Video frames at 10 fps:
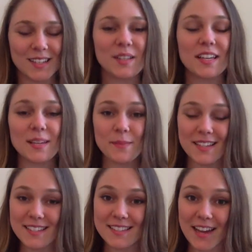It
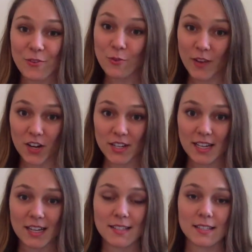mixes down very
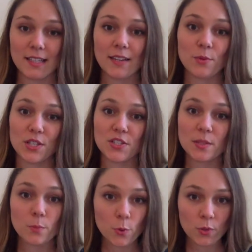nicely with a
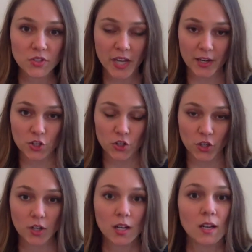smooth
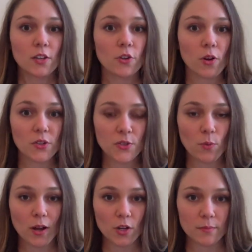texture. You're also
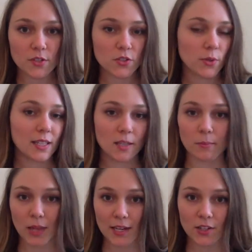welcome to do it in the
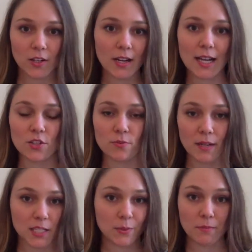blender and
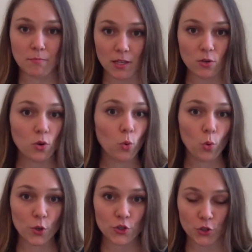mix with milk
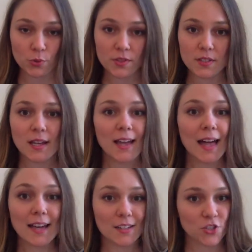or juice
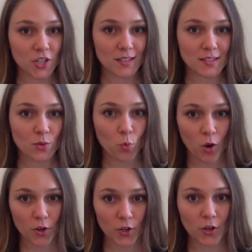and adjust the
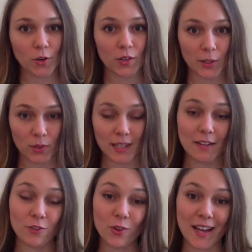water or liquid
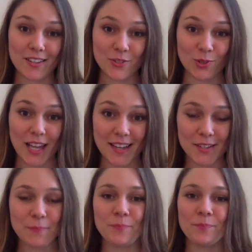level as you
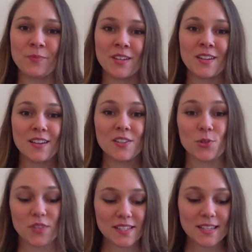like. So
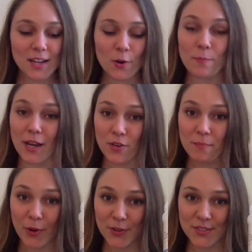this is our Berry
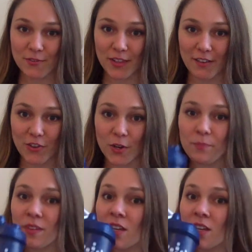Burst flavor.